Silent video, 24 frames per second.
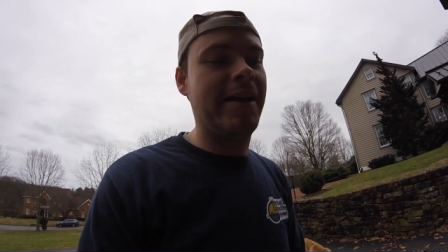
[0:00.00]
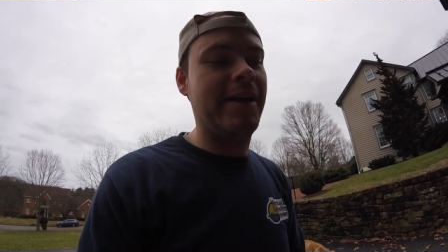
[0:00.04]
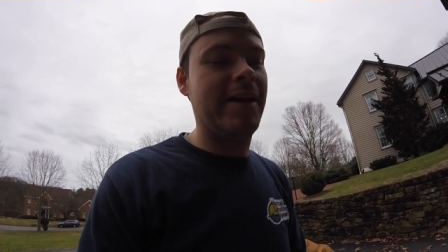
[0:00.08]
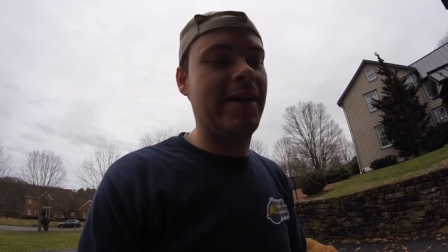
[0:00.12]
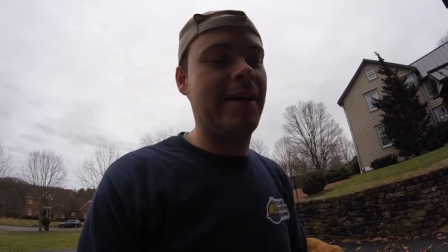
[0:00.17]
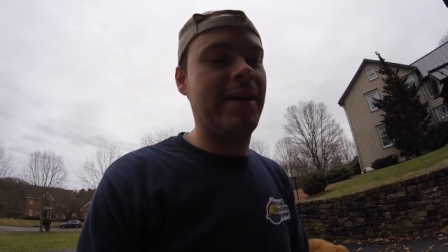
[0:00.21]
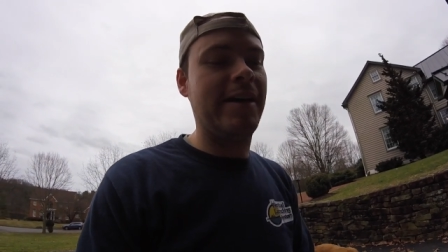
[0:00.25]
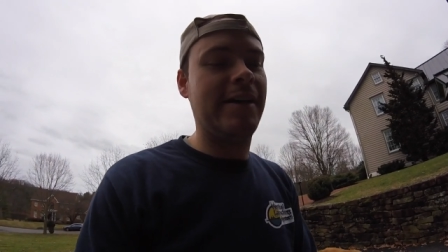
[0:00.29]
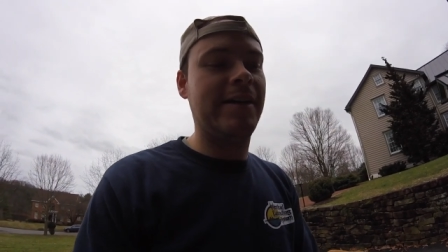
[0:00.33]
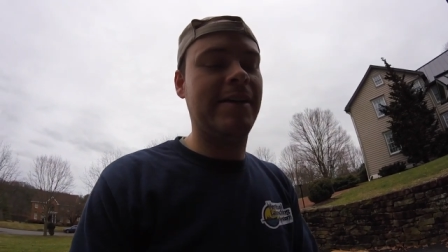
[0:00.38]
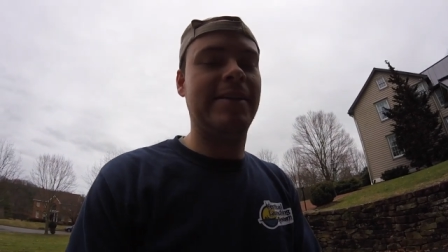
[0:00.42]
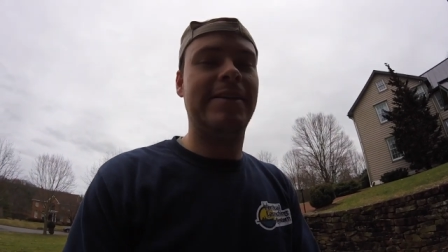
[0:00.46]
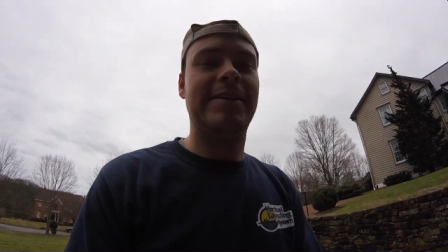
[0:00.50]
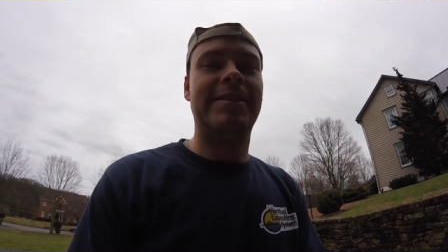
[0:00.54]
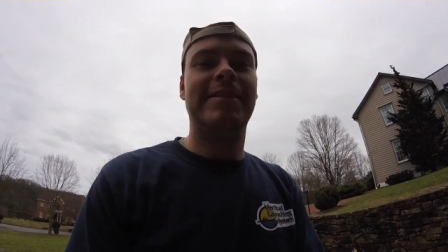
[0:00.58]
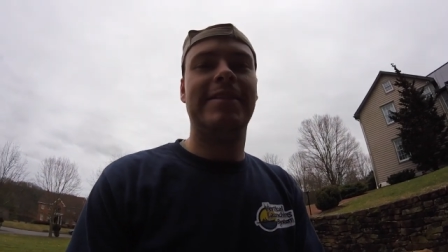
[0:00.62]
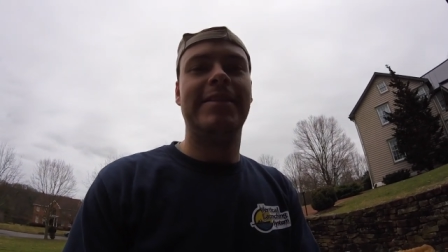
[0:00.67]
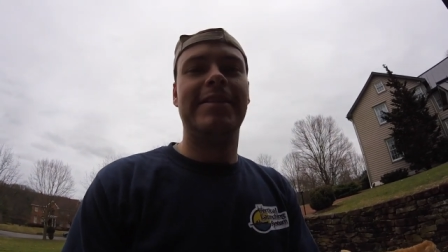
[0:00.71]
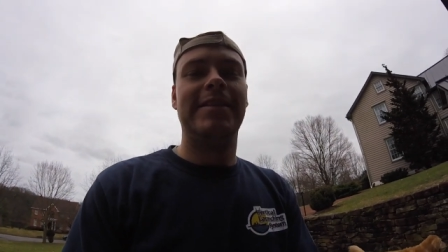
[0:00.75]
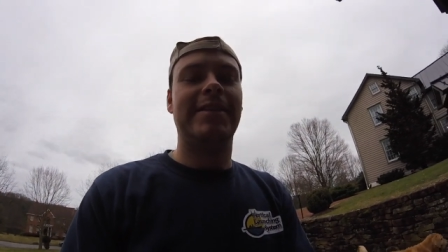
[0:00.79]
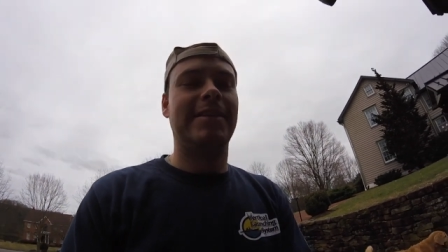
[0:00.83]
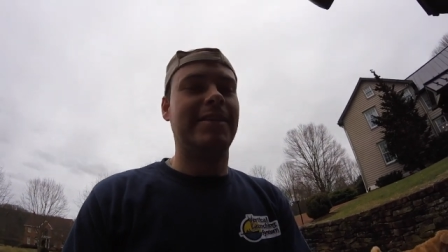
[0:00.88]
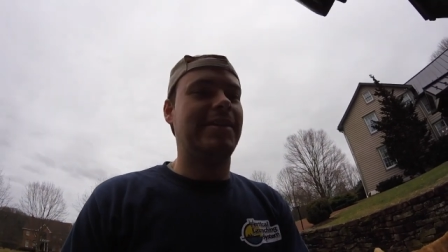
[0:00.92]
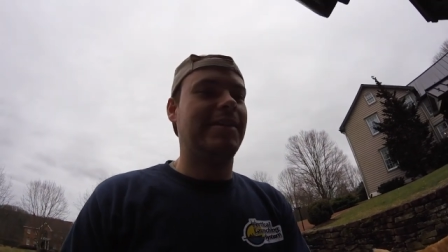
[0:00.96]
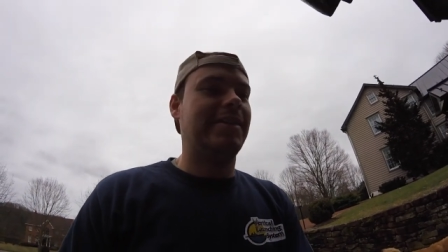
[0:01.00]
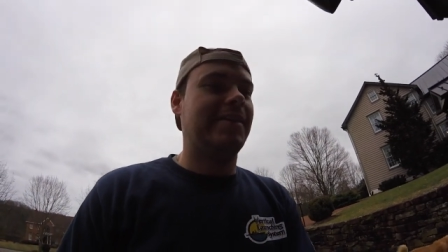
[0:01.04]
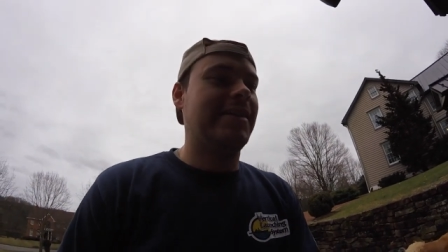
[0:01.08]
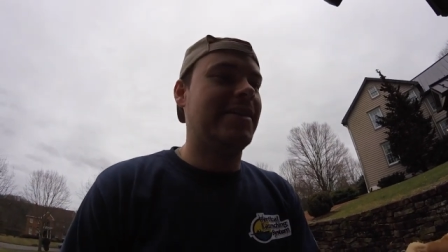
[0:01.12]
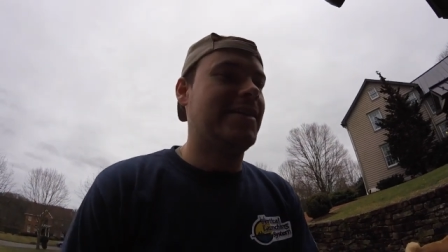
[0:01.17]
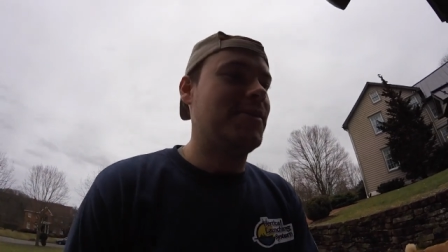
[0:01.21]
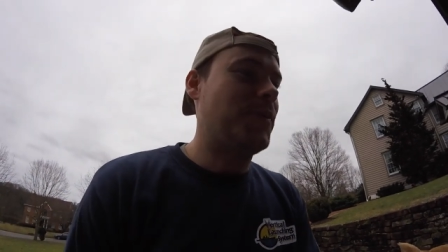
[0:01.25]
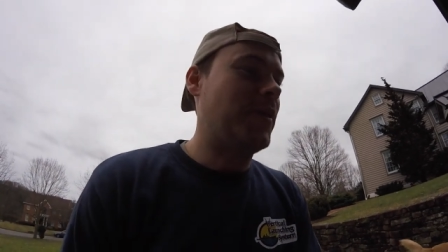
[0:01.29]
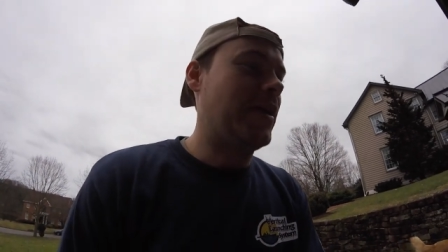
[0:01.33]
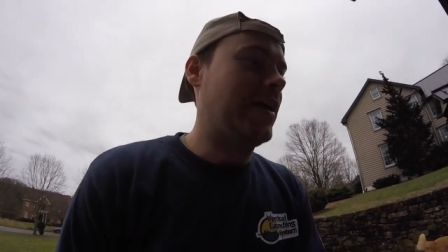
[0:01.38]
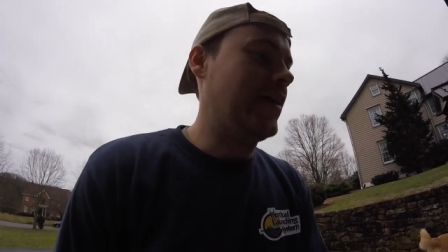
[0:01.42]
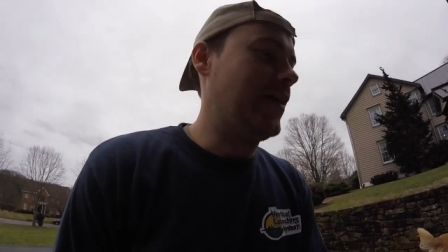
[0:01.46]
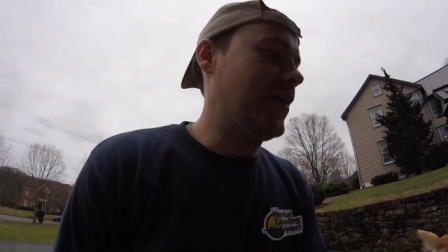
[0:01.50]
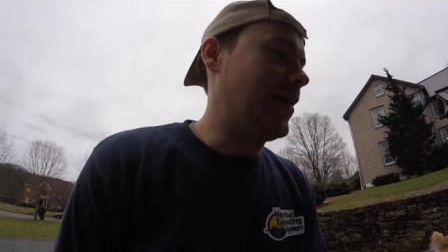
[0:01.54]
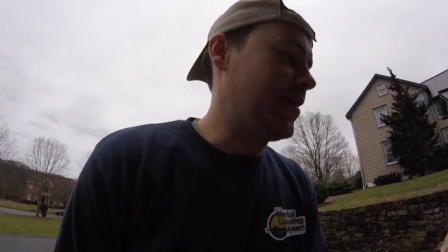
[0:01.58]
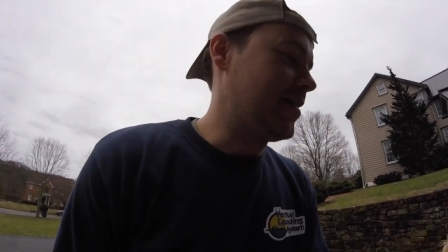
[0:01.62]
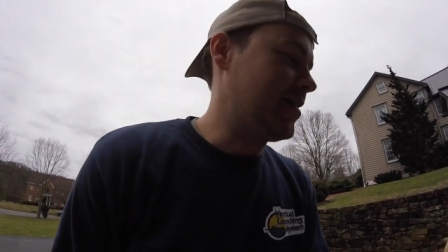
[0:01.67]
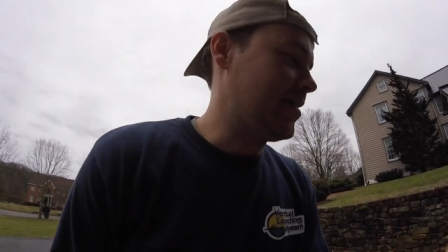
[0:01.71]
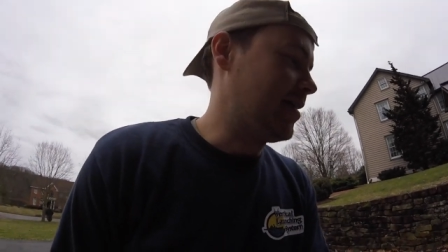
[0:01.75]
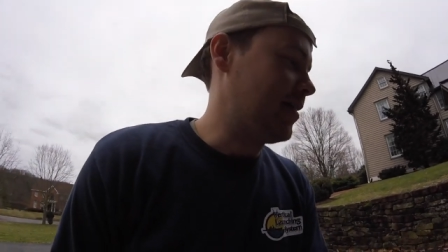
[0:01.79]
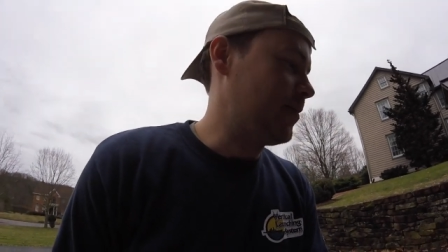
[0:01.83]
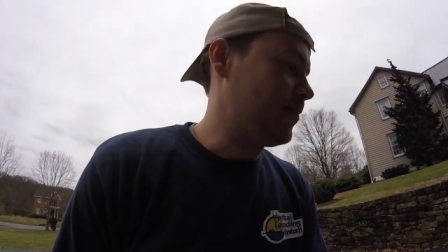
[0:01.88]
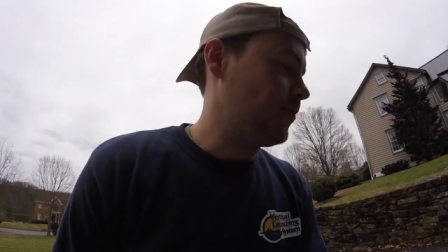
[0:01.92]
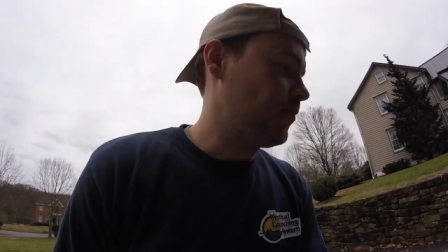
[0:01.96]
Uh, that's why I
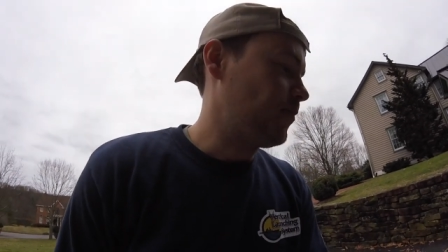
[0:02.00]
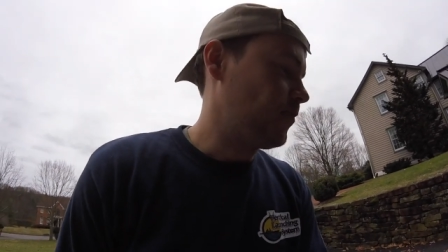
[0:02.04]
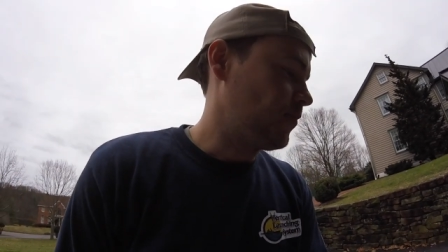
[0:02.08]
lost it.